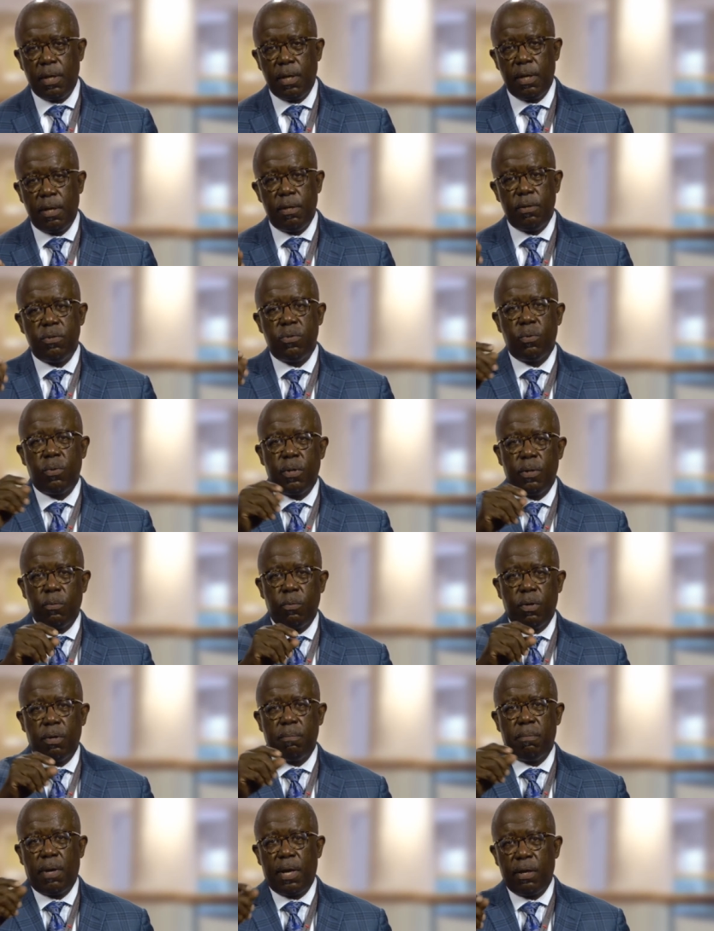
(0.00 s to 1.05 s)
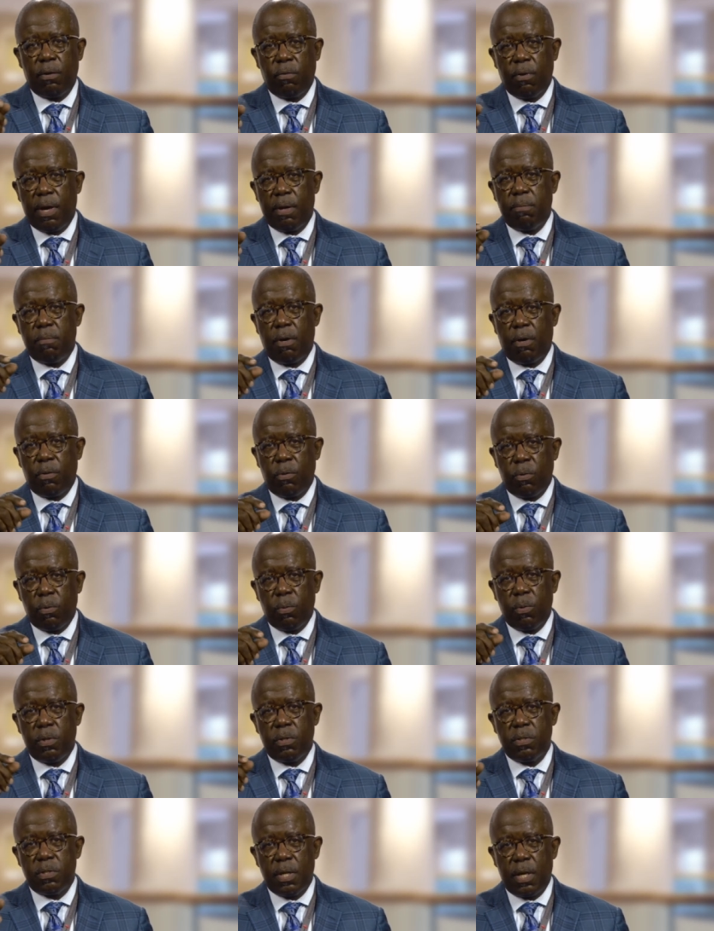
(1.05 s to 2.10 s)
in doing what my grandmother
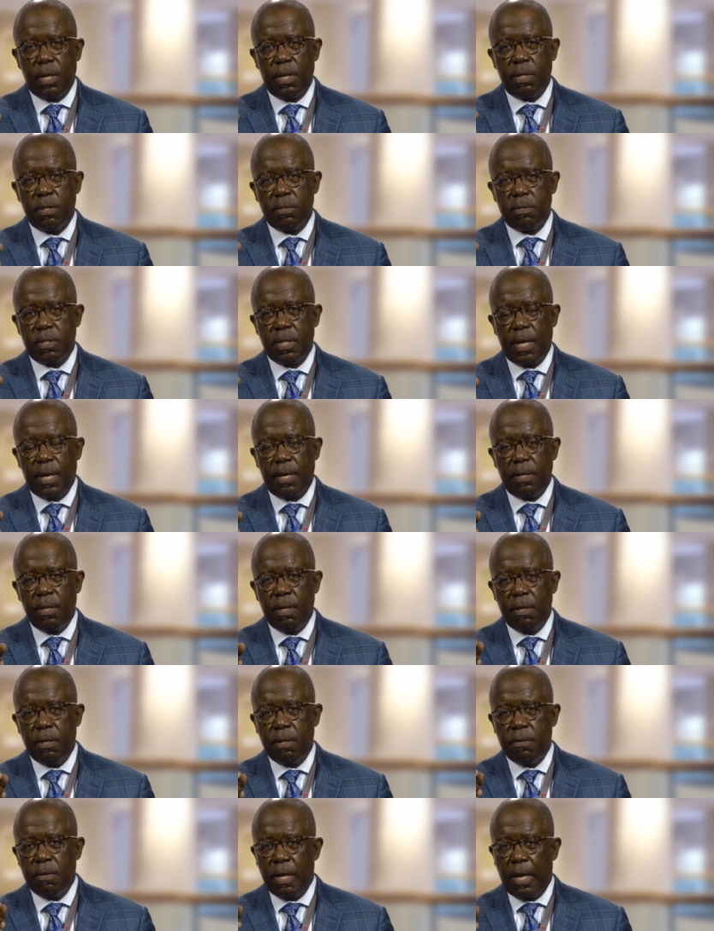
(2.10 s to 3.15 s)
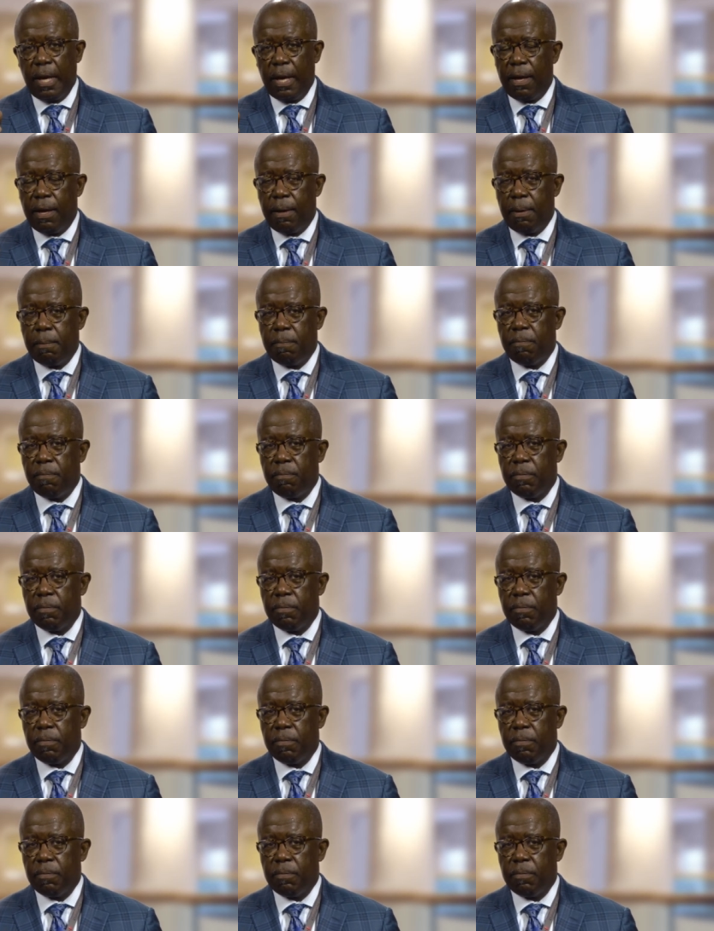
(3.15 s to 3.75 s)
would say is that um,